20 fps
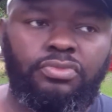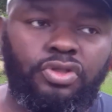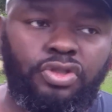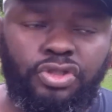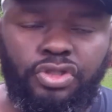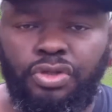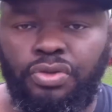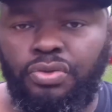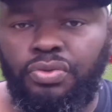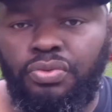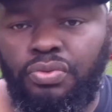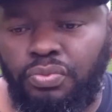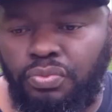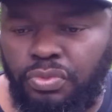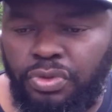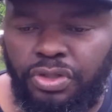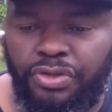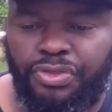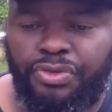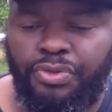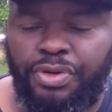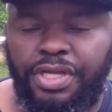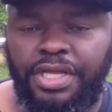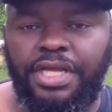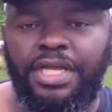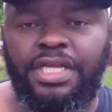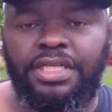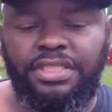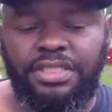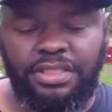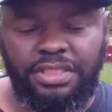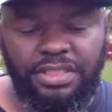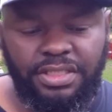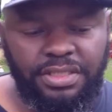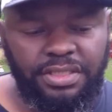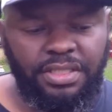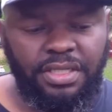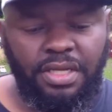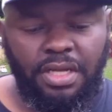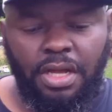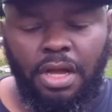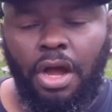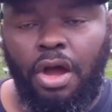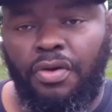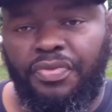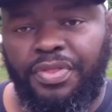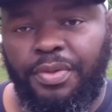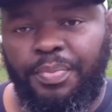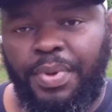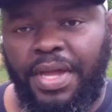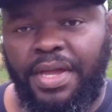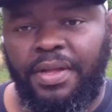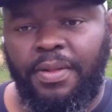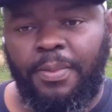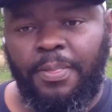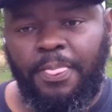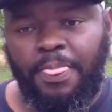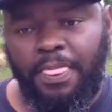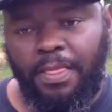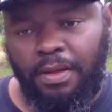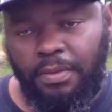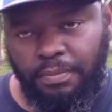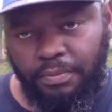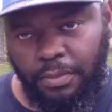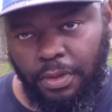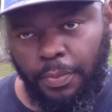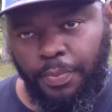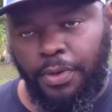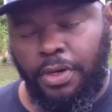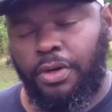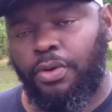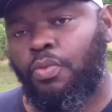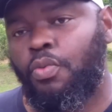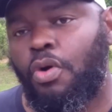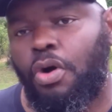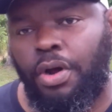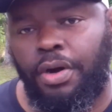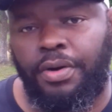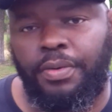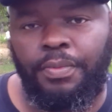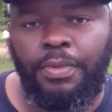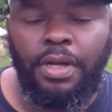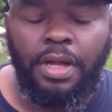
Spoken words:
2 to 3 inches off the bank up under the water,